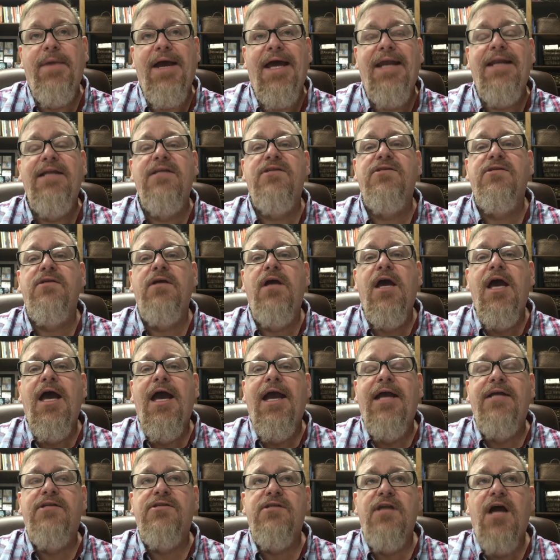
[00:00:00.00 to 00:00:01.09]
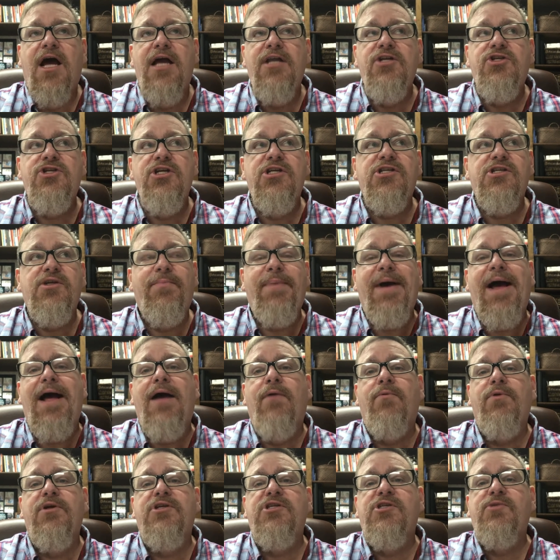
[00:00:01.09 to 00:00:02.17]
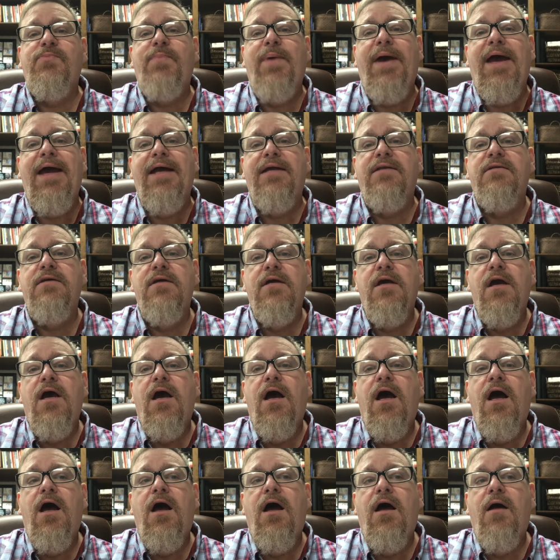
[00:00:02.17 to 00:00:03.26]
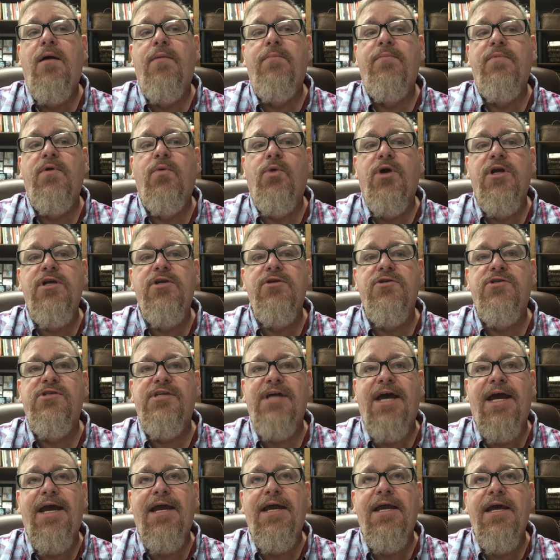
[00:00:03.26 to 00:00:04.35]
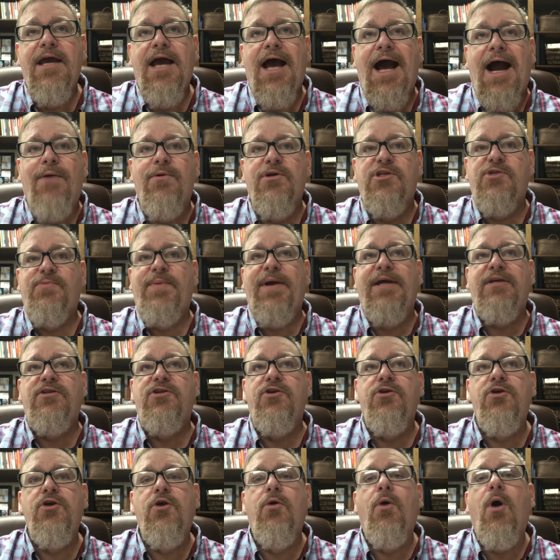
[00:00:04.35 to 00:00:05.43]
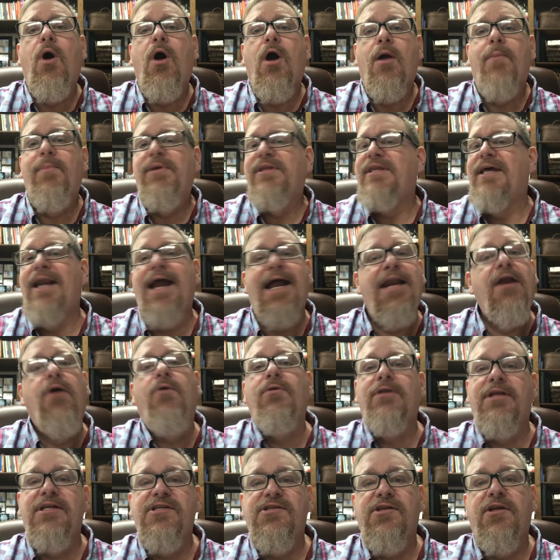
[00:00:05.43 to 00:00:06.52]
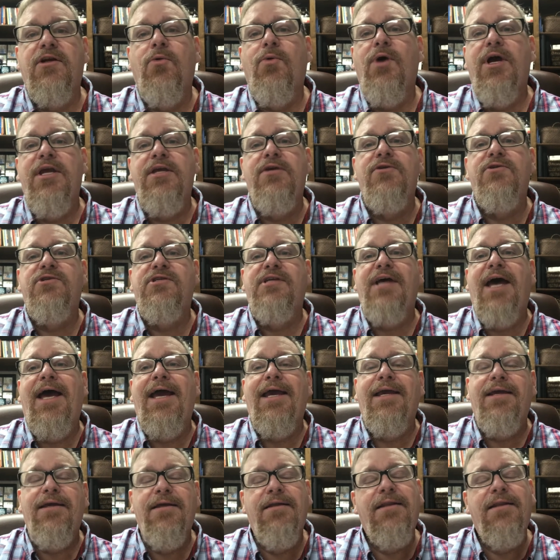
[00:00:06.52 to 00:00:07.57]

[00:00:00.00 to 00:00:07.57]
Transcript: And it's not just about respect where you say, I respect who you are, but then I don't listen to what you say.